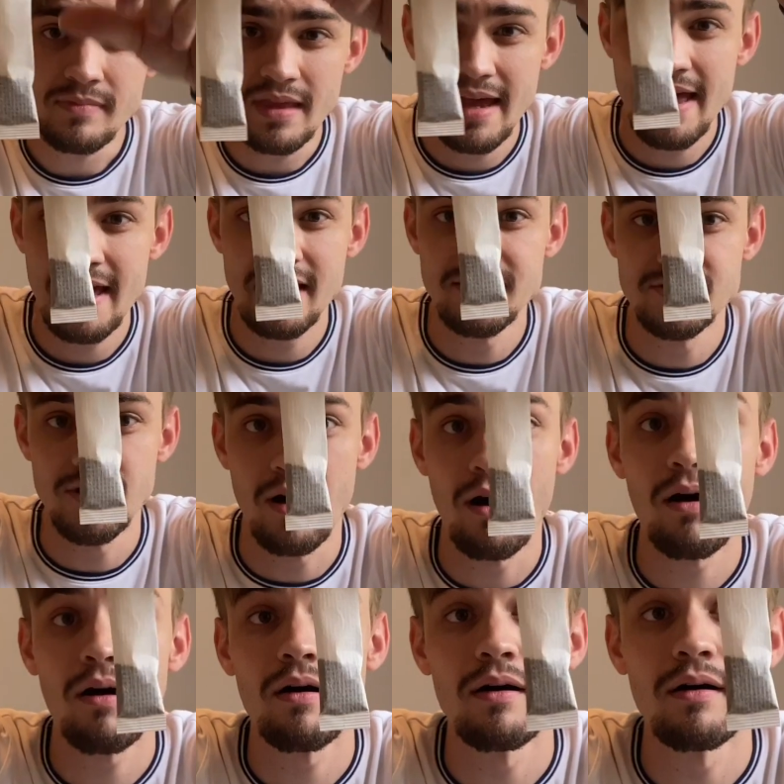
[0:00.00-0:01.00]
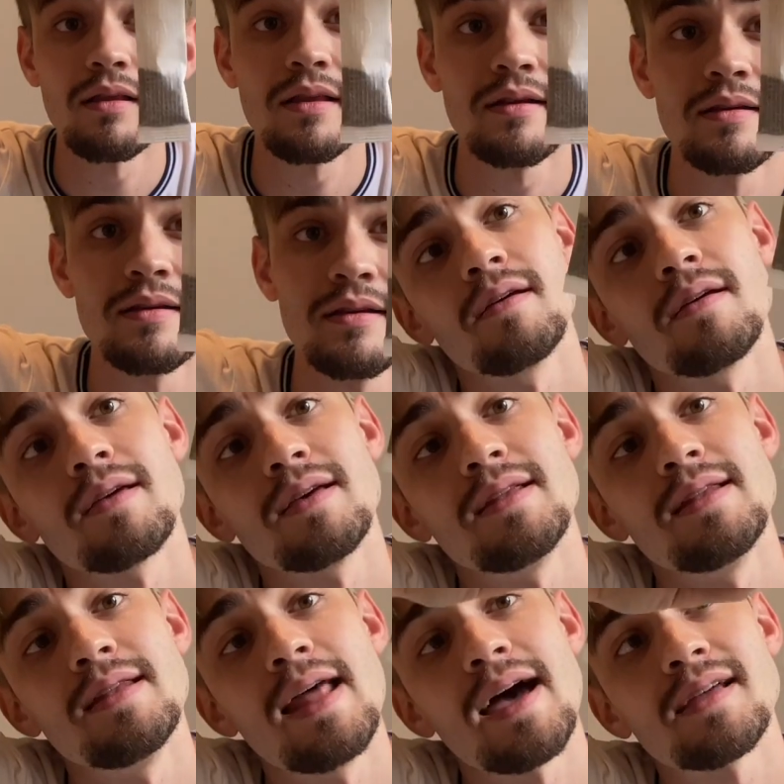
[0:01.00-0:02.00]
And it's all
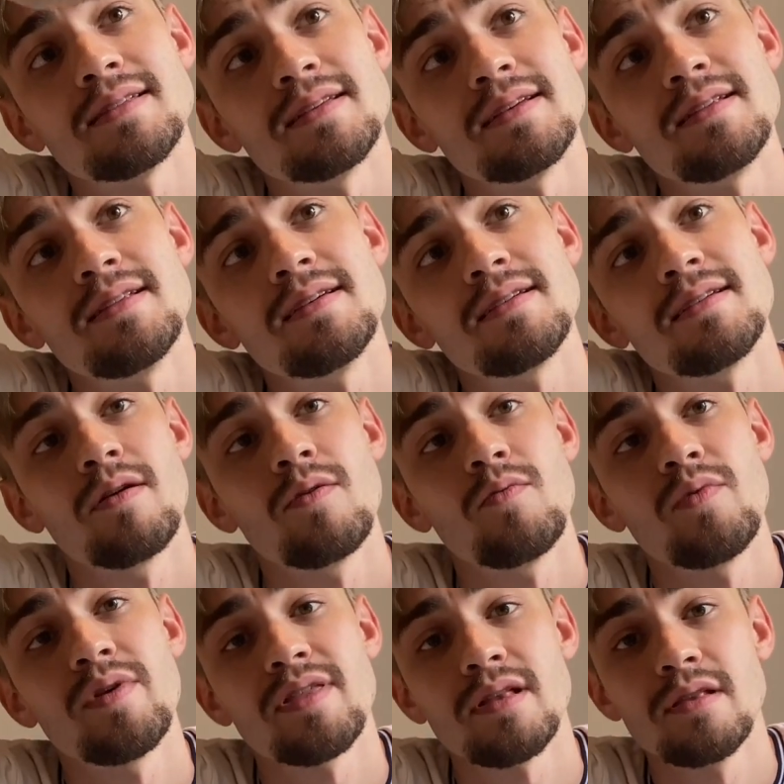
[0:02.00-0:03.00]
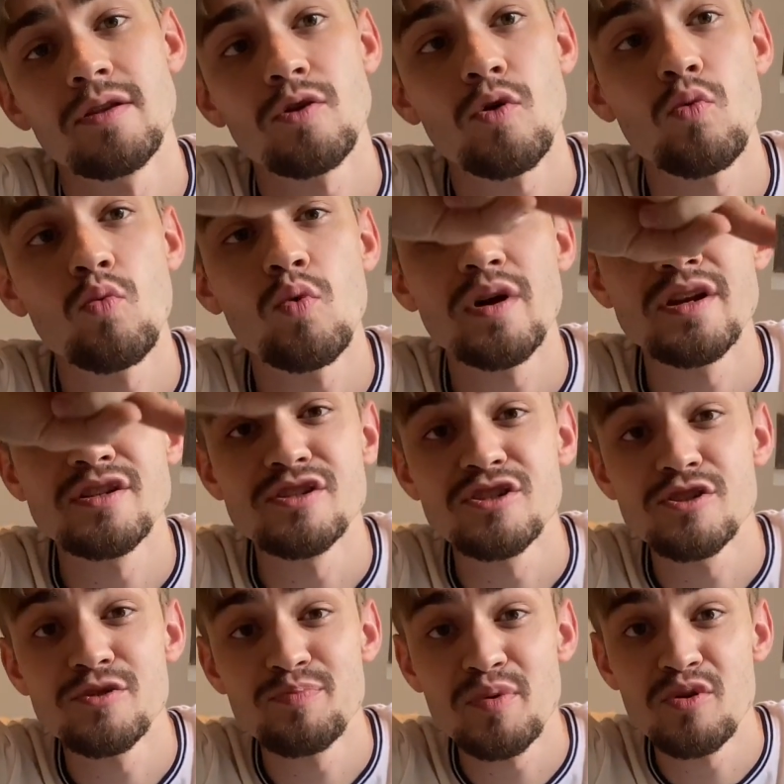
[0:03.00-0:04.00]
connected with a little wooden
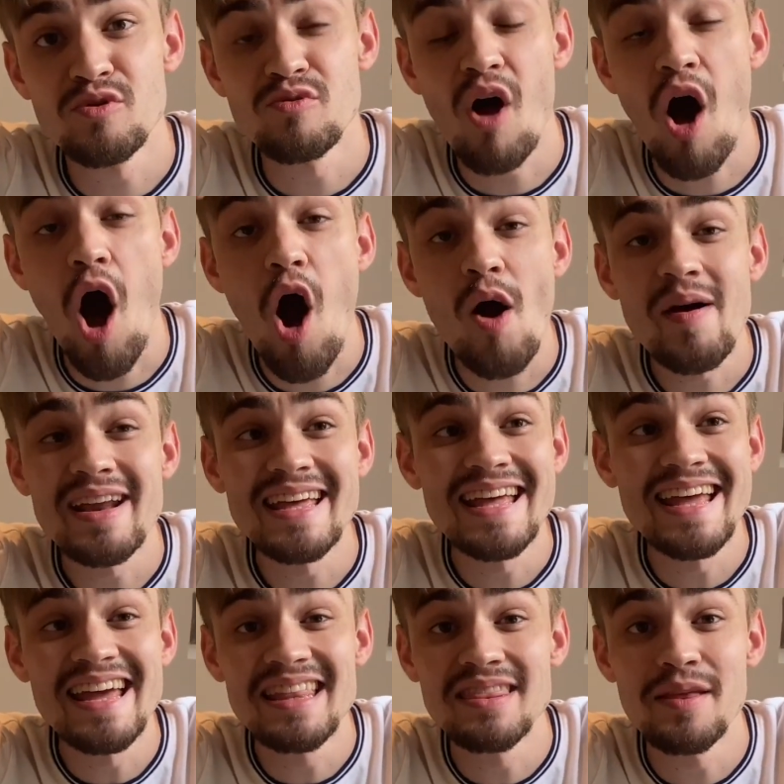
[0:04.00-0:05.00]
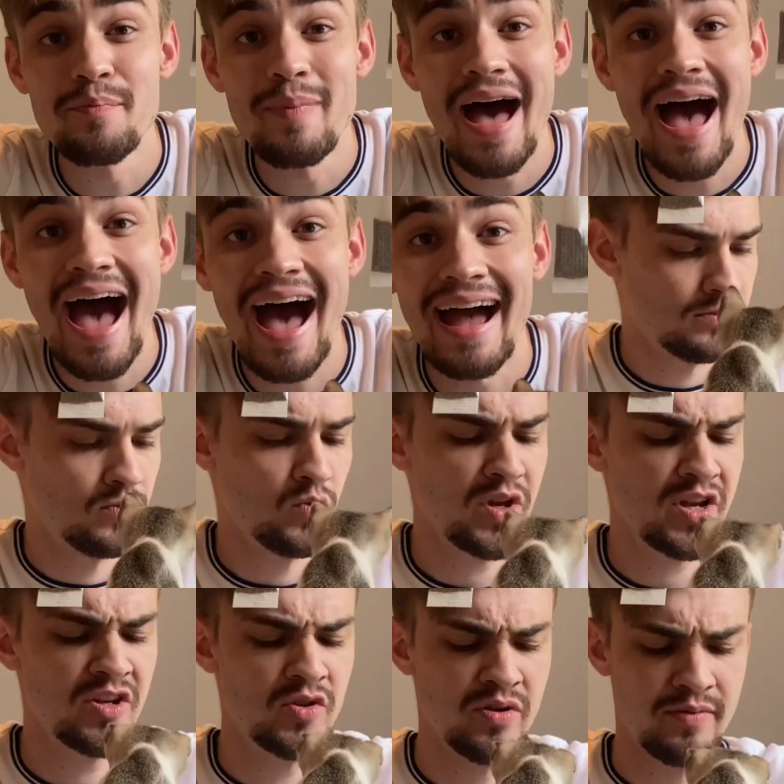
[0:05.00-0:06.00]
spoon already in the bag. What are
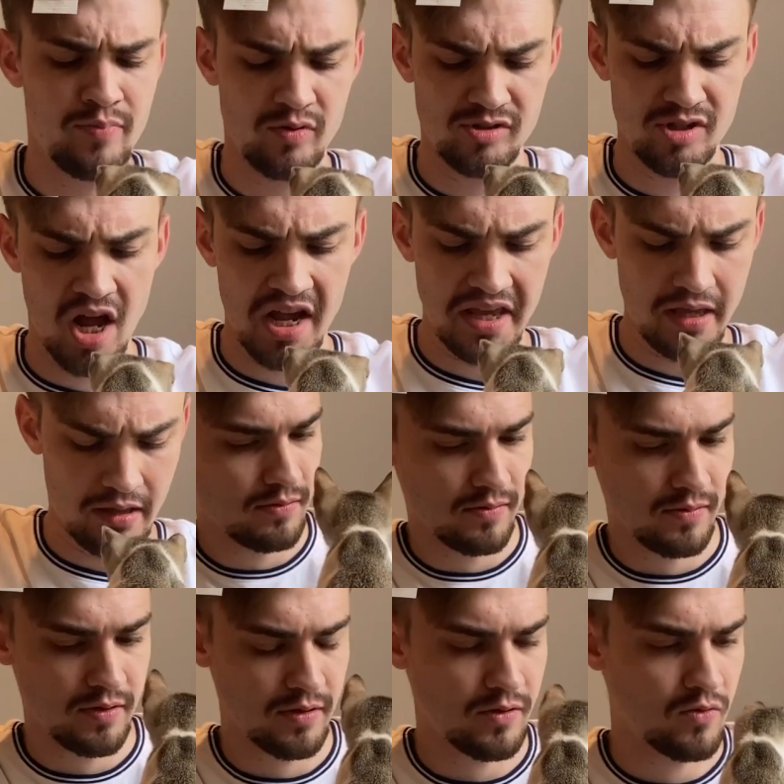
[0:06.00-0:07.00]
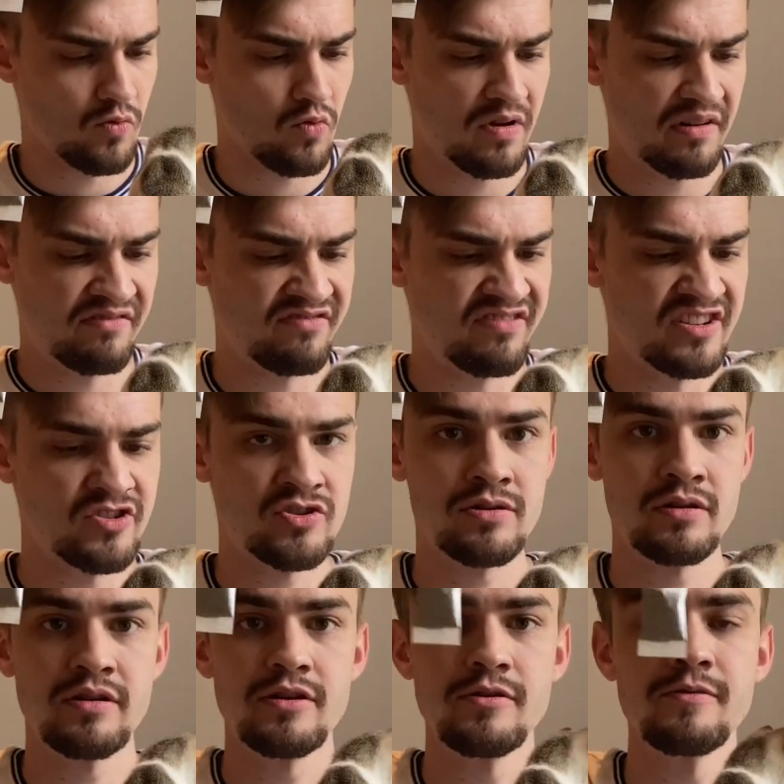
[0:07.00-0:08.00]
you doing, Pushnangi? You
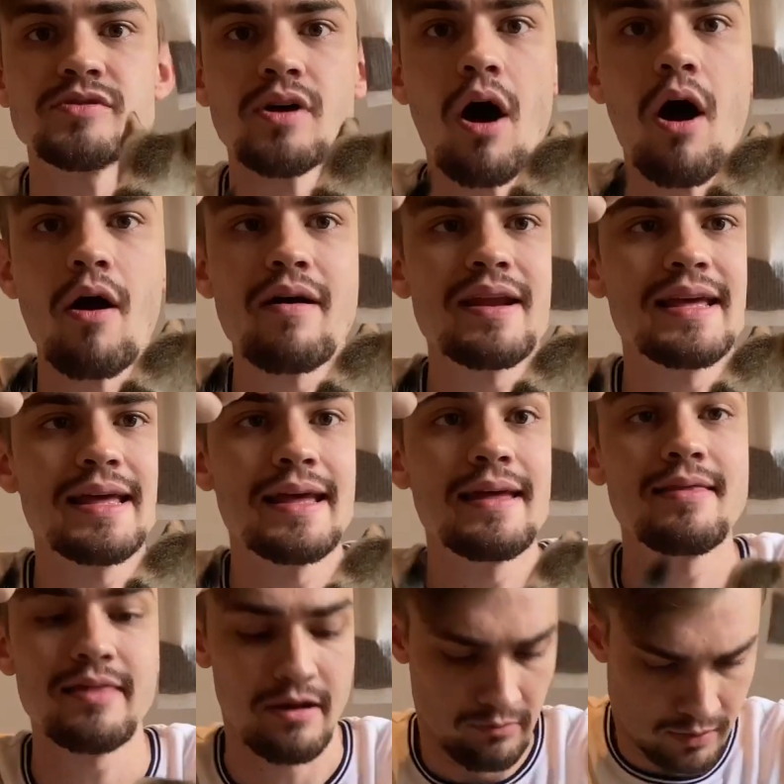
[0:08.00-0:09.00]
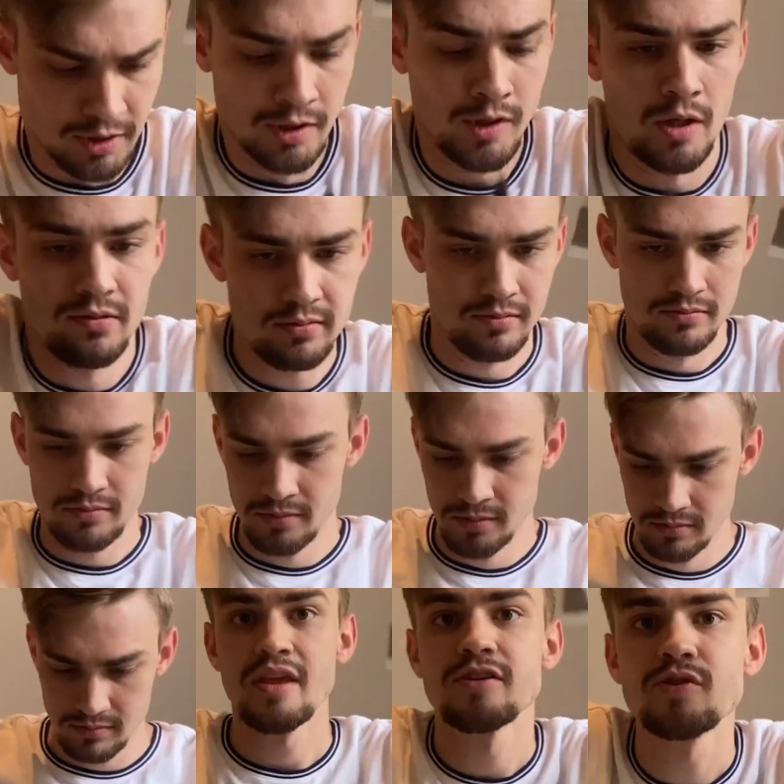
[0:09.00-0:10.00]
adventure, you. Already in there.
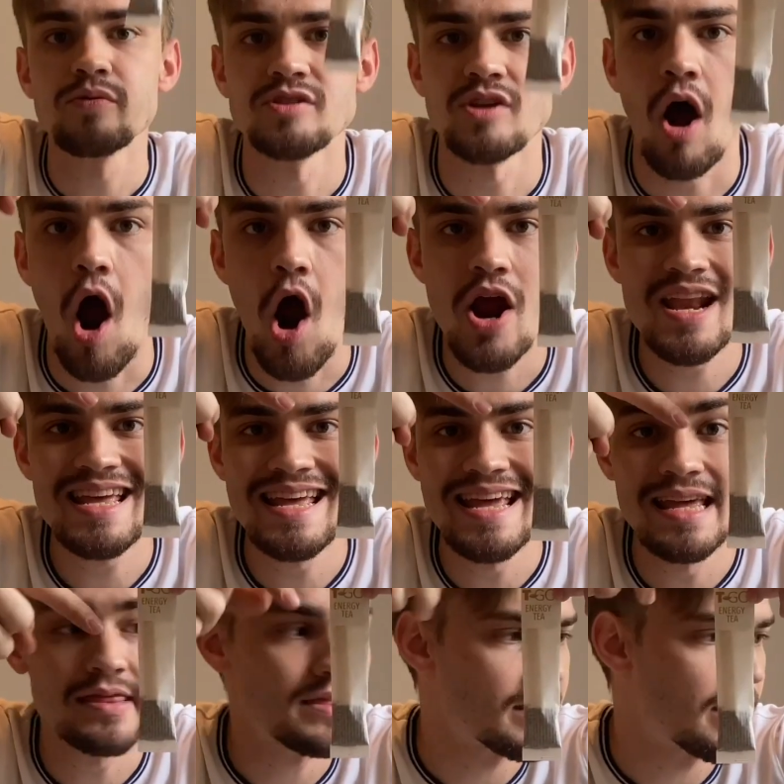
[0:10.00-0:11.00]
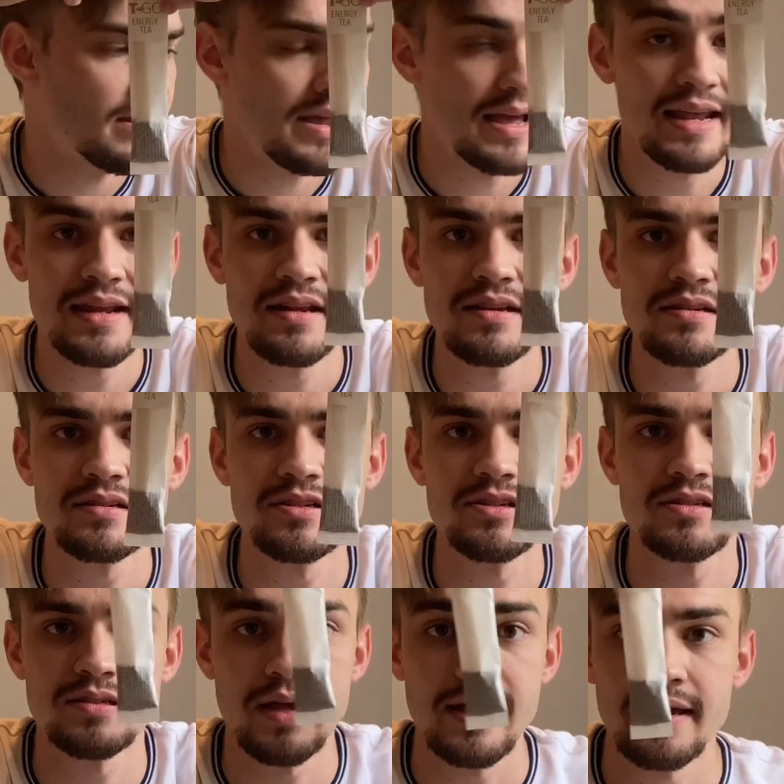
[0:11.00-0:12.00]
So it's already in there, and it is
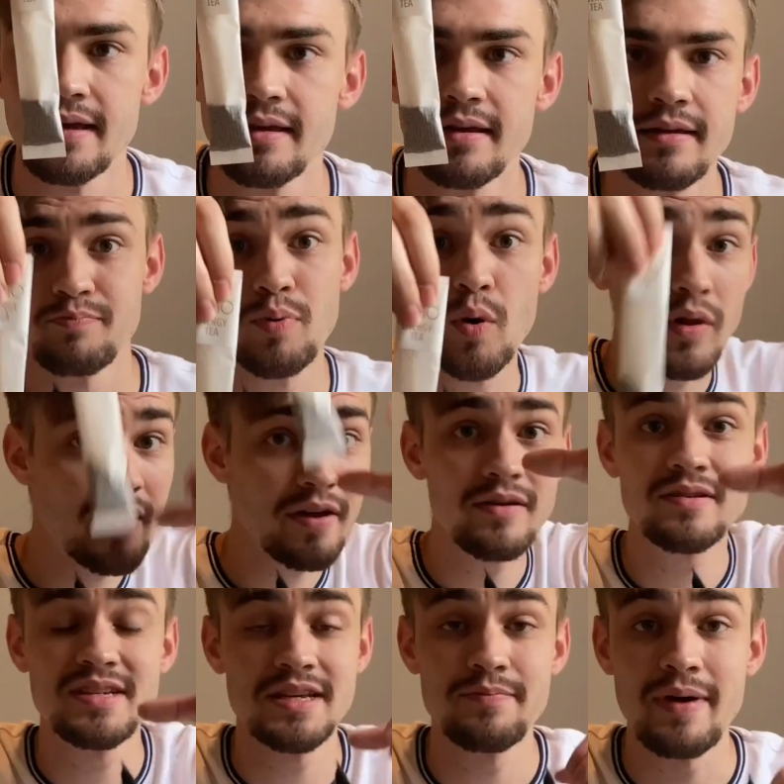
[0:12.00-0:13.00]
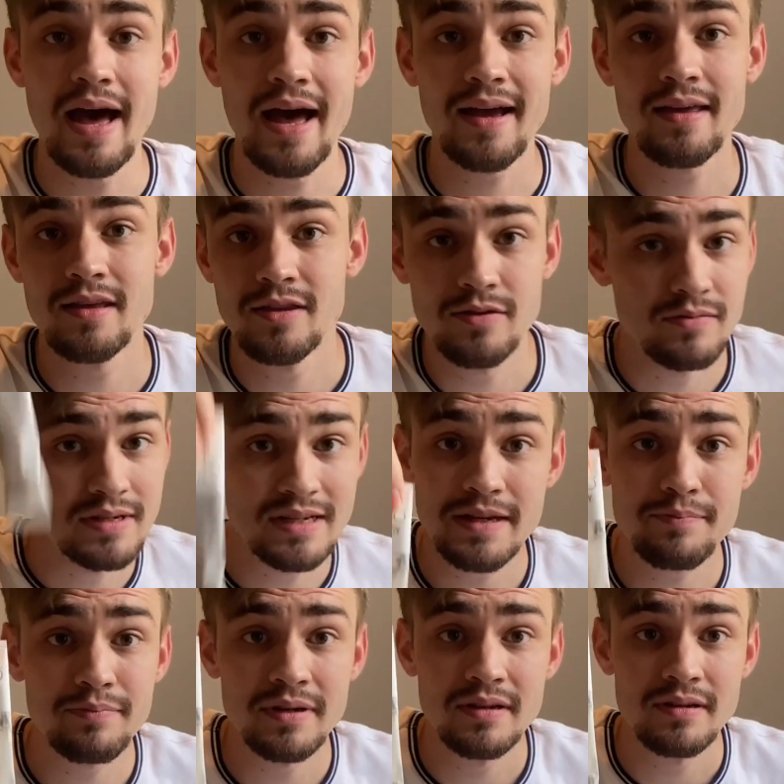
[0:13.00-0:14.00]
just pull out your tea bag, you
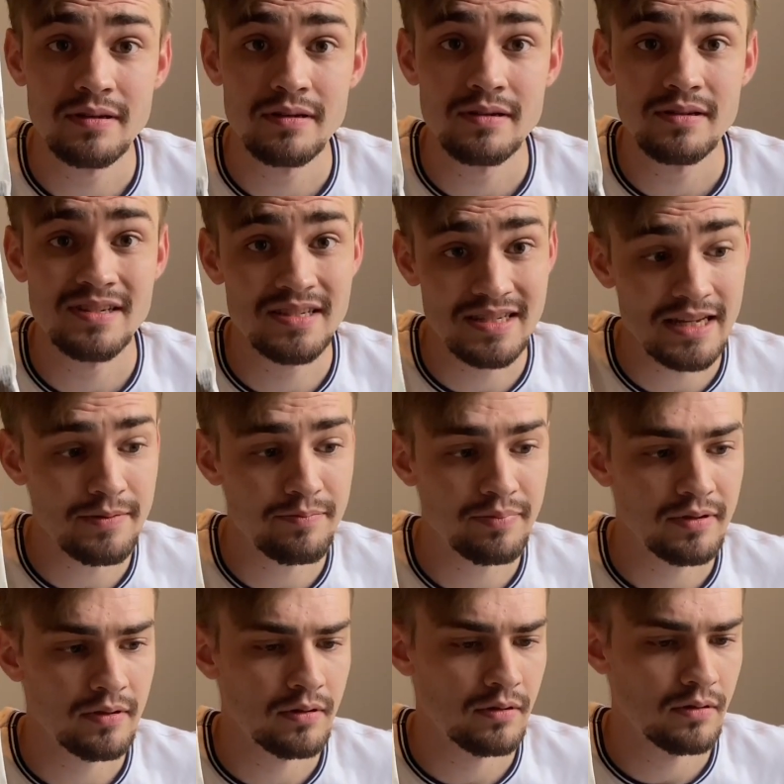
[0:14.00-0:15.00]
dip, steep.